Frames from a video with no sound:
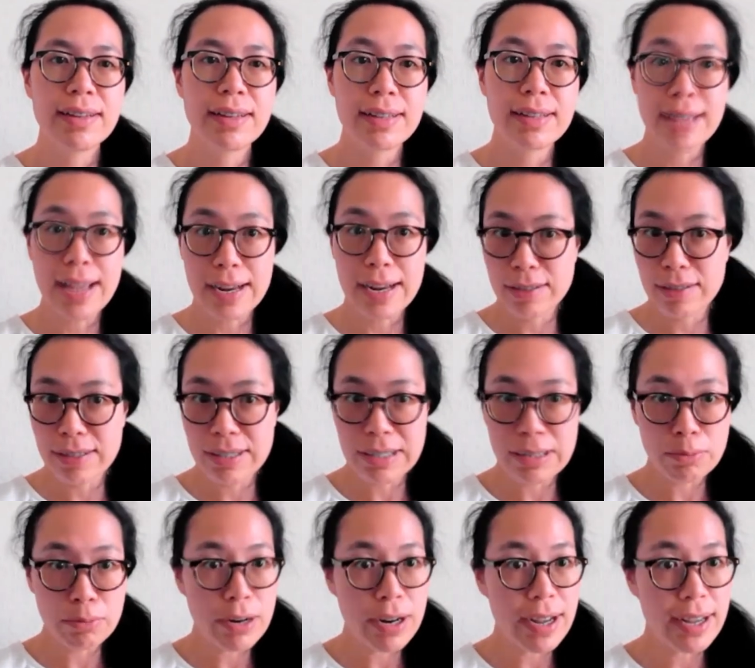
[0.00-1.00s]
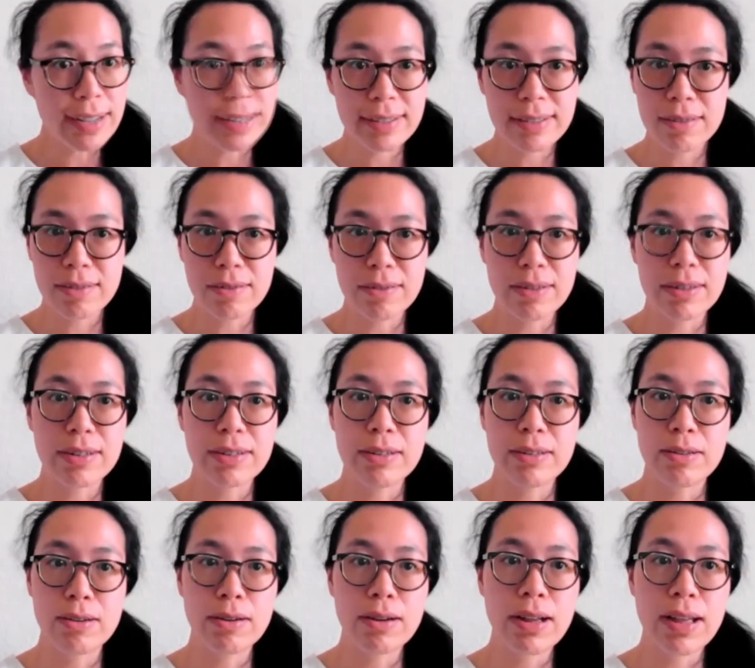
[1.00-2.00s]
is actually depressed, or, you
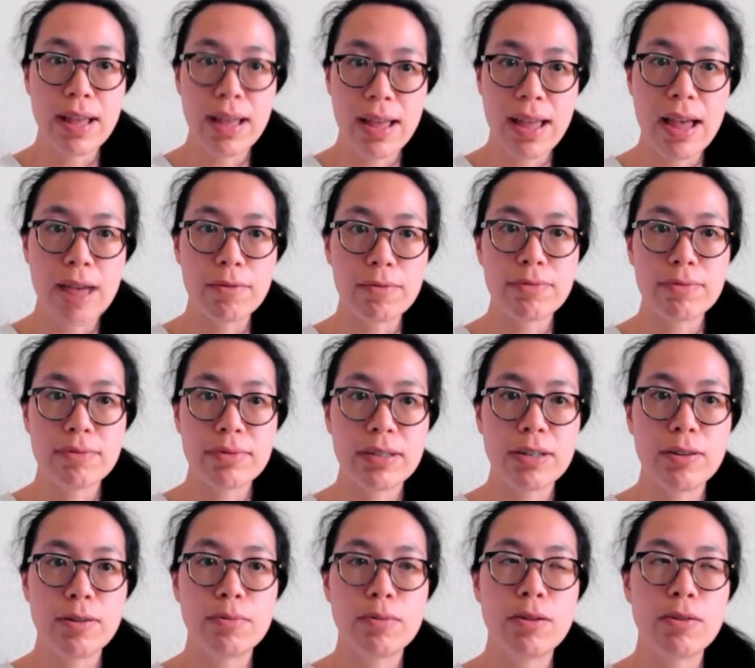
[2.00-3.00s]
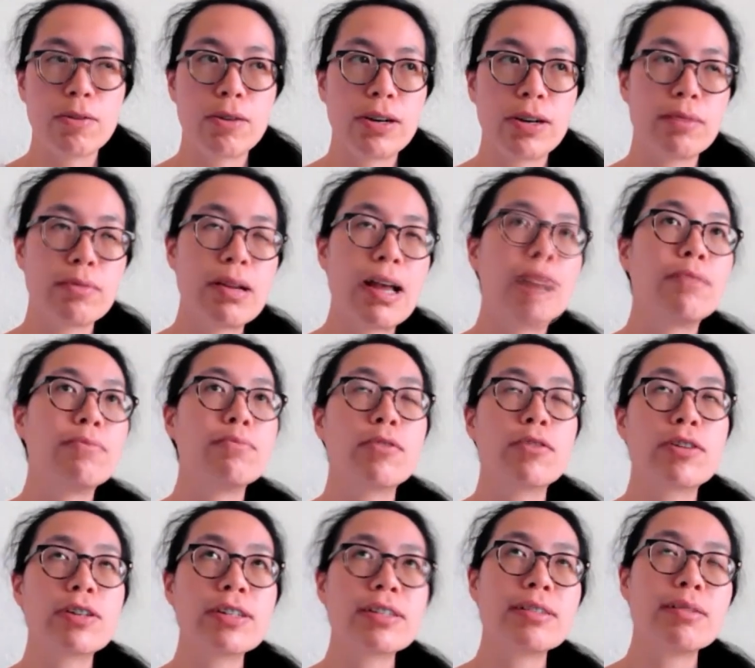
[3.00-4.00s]
know, have, you know, or have
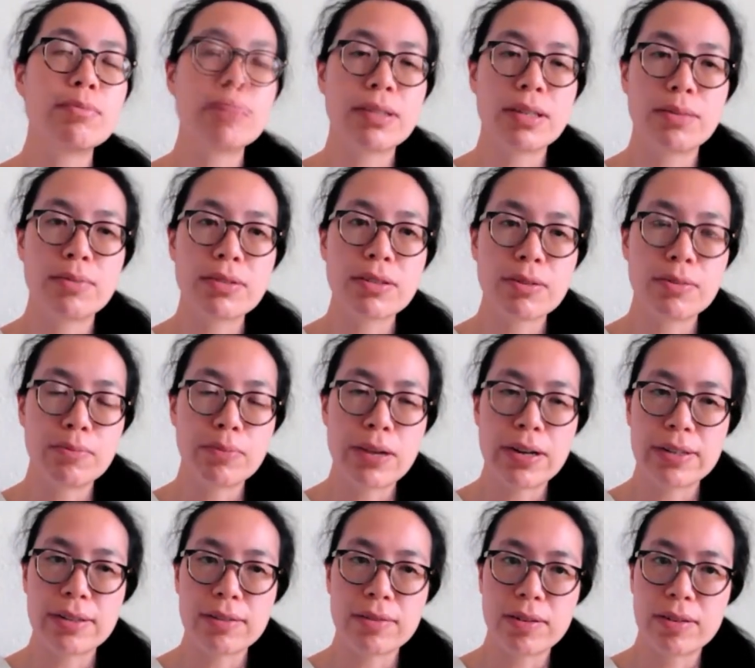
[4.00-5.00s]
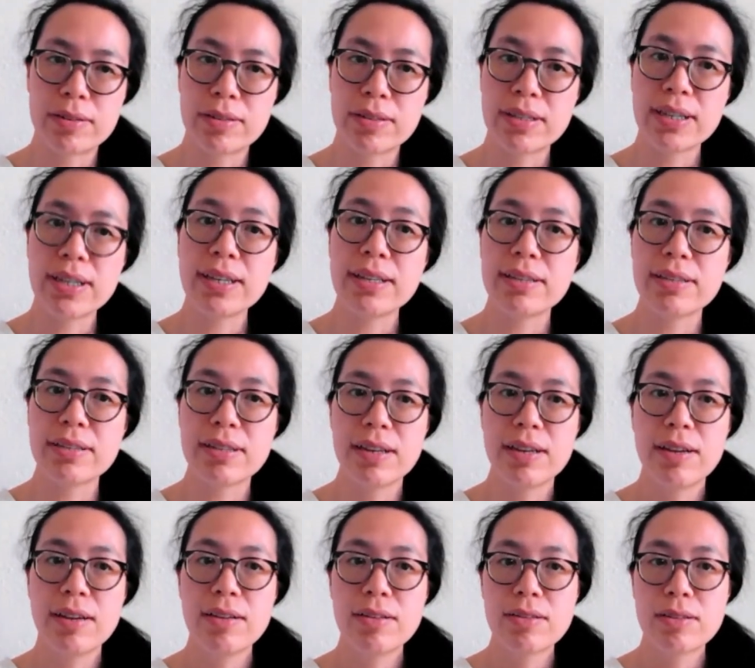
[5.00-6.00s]
more symptoms compared to other teens.
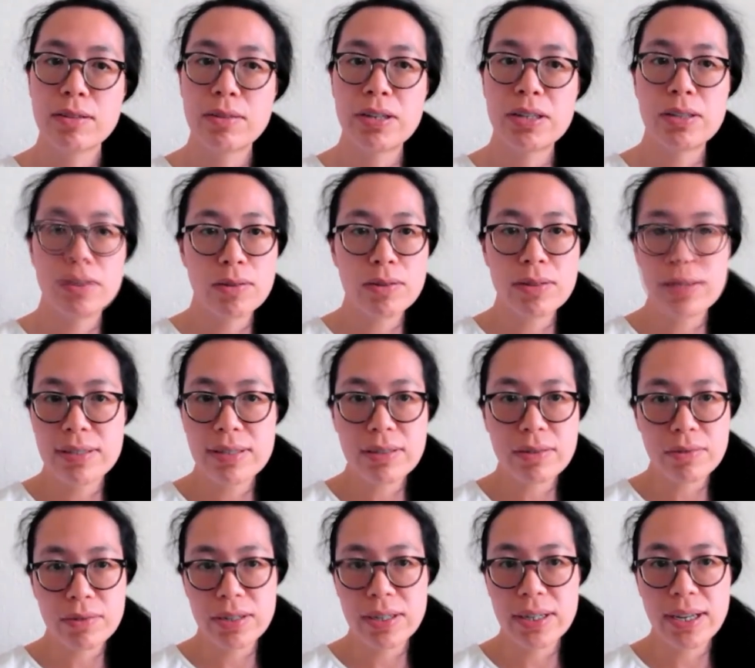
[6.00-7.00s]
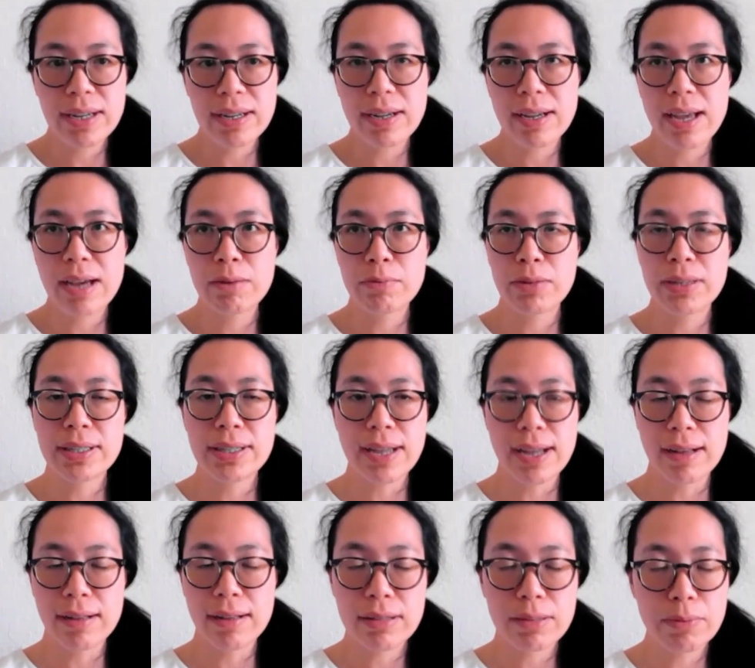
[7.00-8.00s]
So we do this screening and we
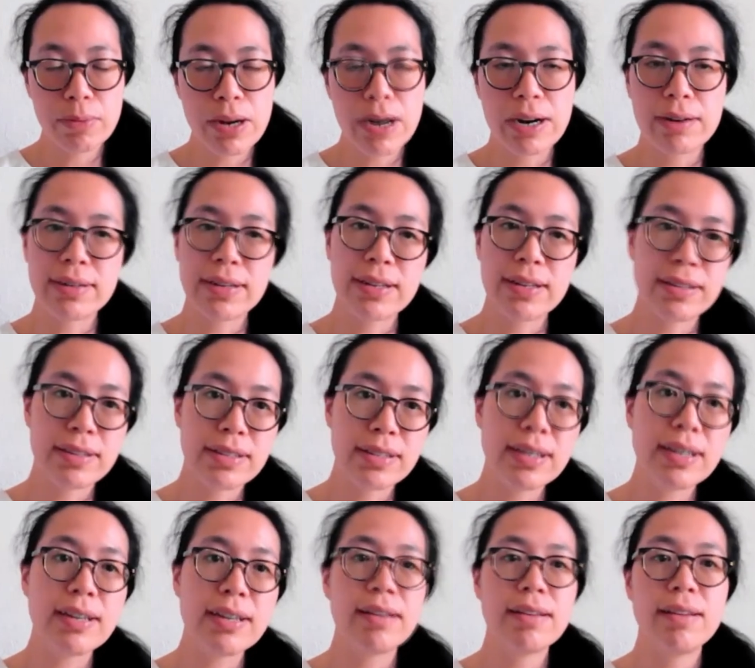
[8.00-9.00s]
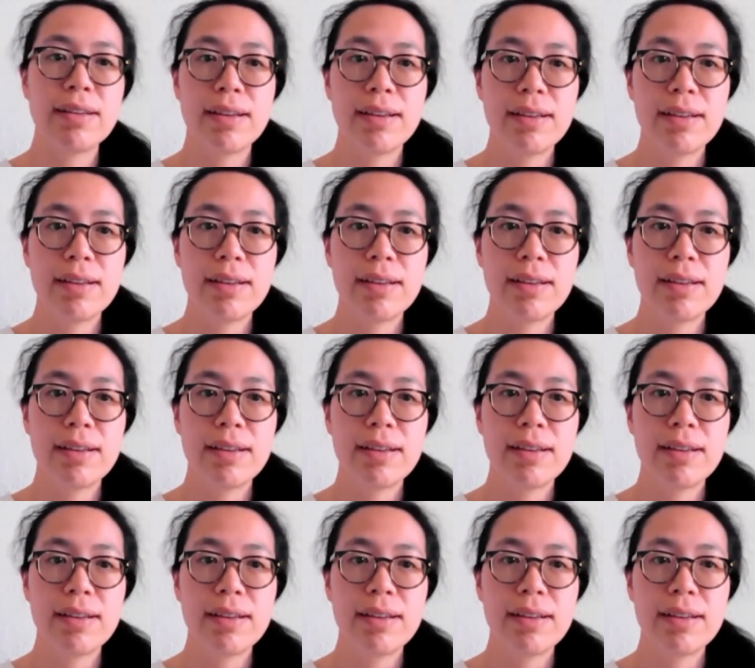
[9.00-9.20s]
tell the parent and the teen,